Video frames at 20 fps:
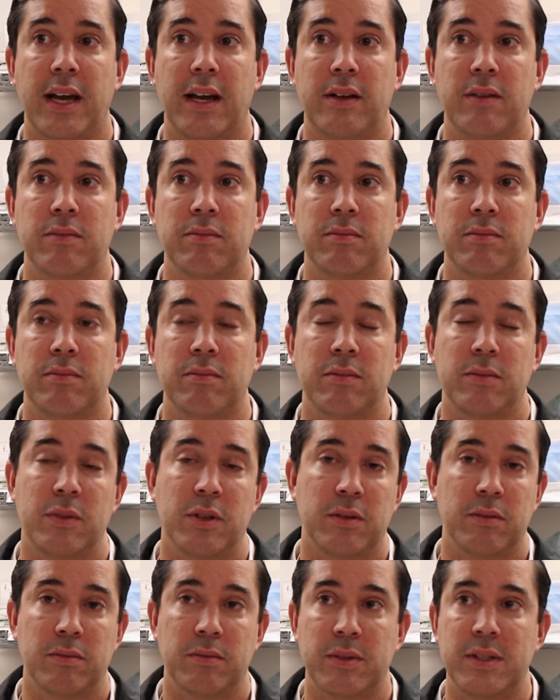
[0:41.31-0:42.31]
and
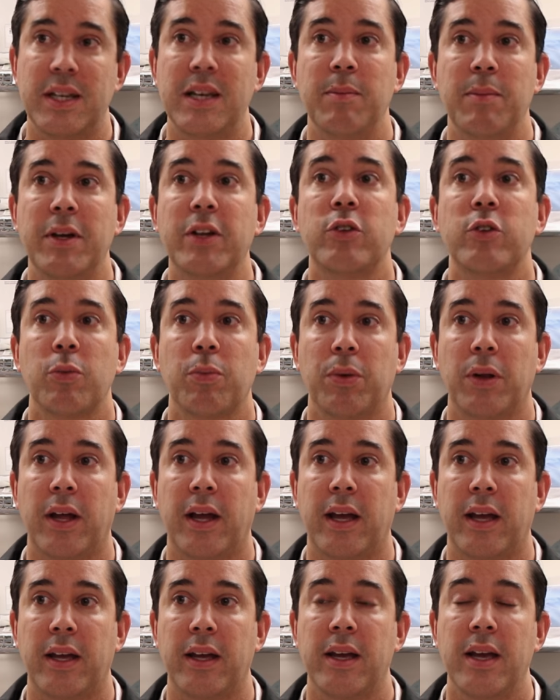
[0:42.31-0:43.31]
the team
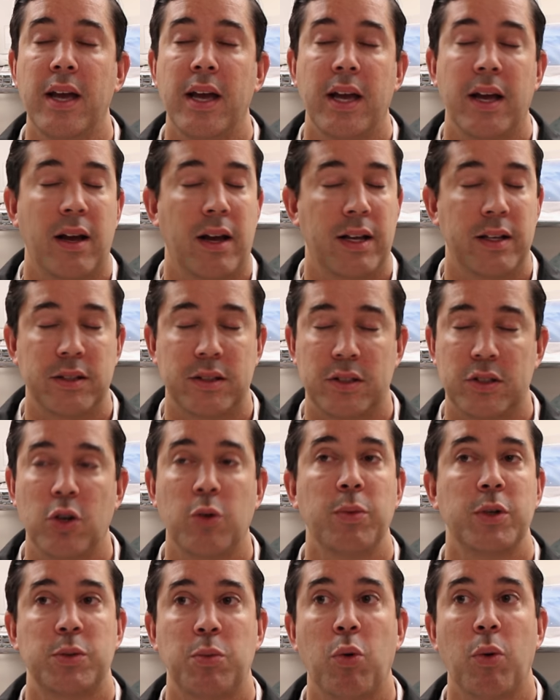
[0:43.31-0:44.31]
interplay is so
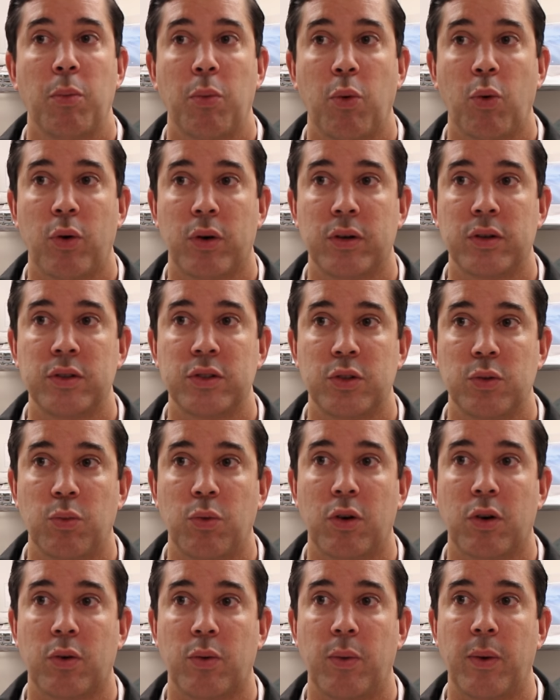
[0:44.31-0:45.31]
much more important to
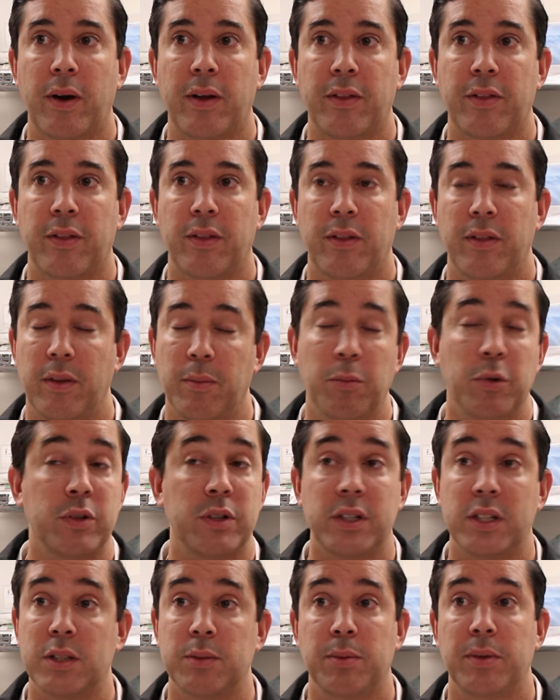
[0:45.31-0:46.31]
work with the
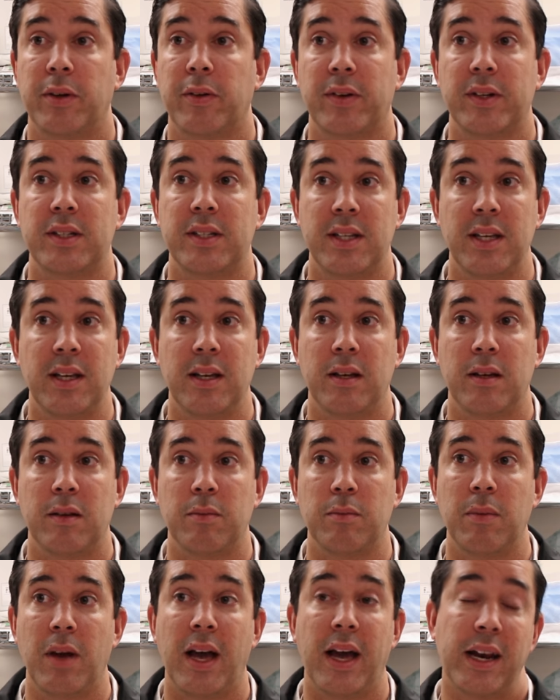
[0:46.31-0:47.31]
multidisciplinary
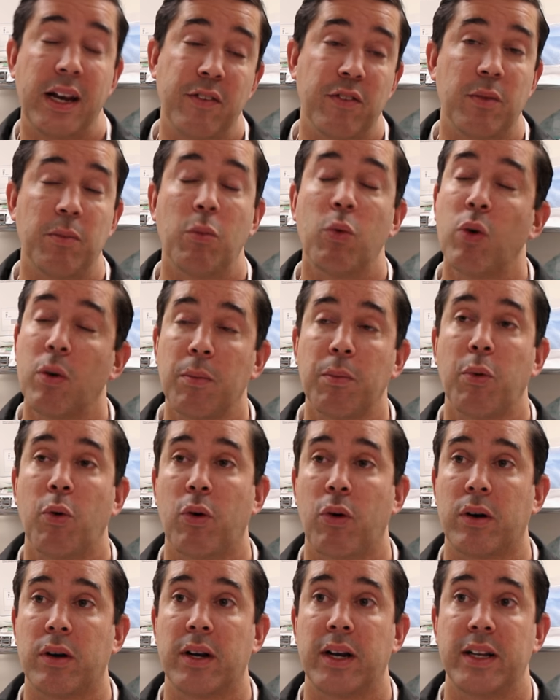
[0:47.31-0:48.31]
team, and even more
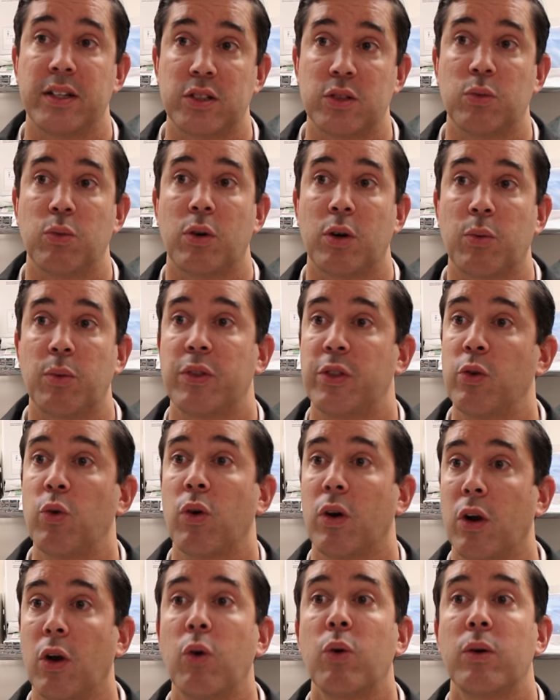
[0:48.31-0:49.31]
important is to work with your
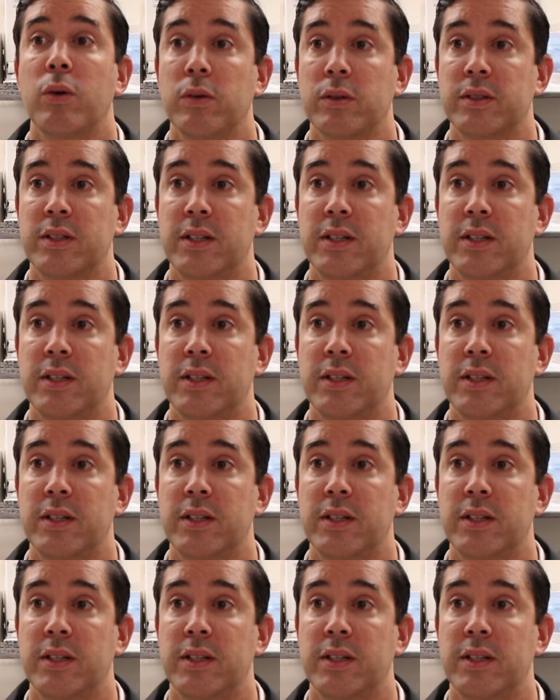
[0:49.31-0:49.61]
local